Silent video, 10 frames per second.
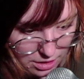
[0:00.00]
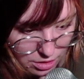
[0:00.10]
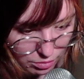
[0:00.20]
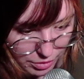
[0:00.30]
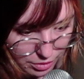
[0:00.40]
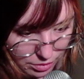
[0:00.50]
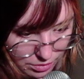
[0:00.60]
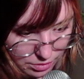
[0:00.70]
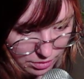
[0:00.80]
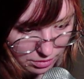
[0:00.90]
the real.
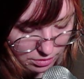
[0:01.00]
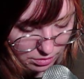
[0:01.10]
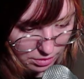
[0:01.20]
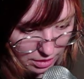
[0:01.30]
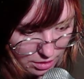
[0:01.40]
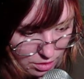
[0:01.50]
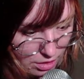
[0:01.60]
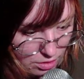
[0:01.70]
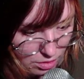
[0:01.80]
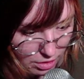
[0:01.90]

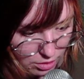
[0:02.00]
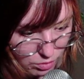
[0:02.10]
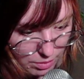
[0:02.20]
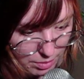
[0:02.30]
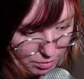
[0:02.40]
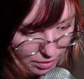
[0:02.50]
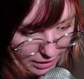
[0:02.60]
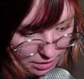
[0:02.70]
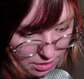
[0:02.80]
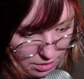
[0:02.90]
That's why people
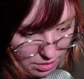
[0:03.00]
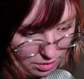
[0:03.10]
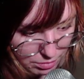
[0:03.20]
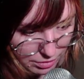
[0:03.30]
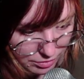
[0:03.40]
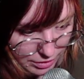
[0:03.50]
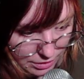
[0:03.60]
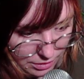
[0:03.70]
liked Oblivion.